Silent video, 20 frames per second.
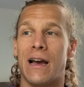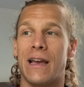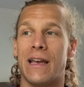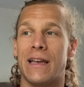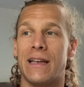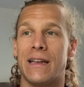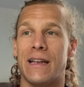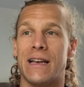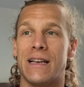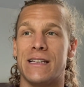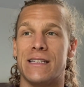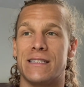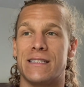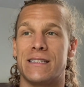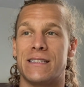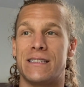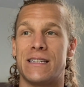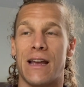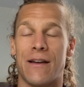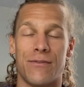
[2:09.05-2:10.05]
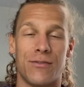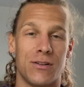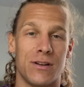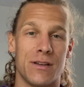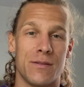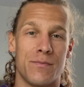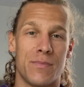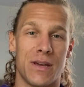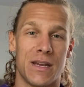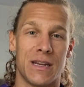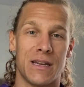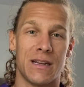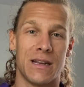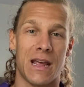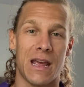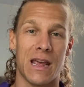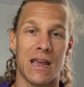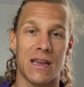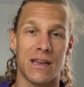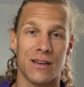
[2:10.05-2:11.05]
it has definitely been
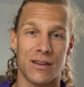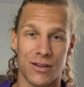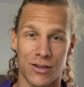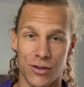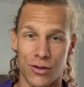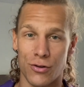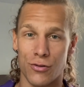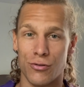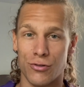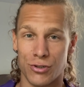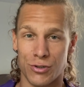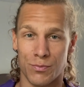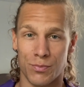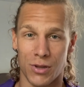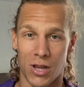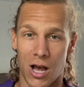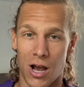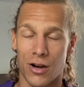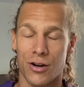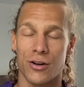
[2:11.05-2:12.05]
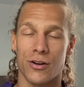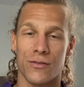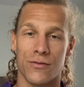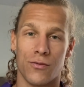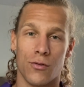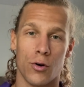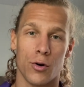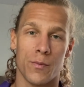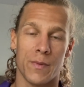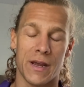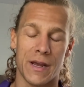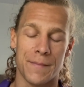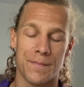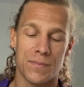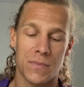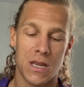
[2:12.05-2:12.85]
a huge blocker for me.